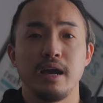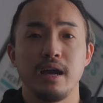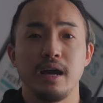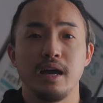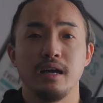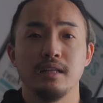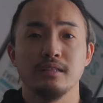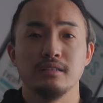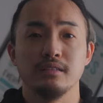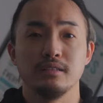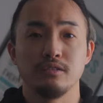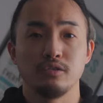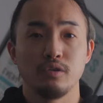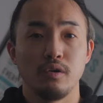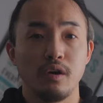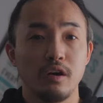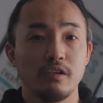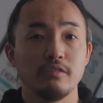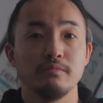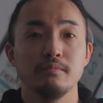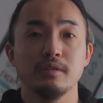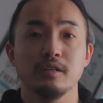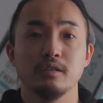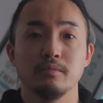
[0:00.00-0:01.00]
and the
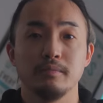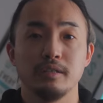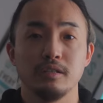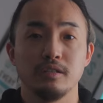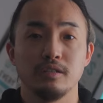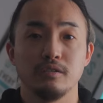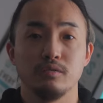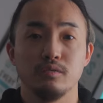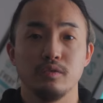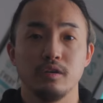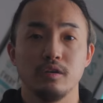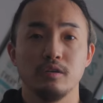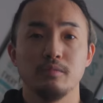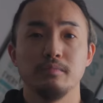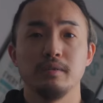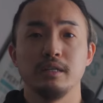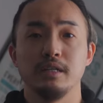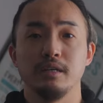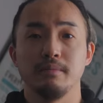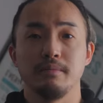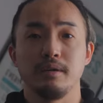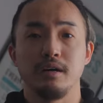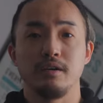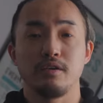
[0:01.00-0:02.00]
12mm will
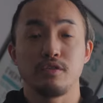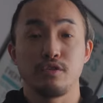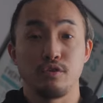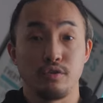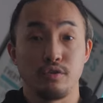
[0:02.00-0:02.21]
be about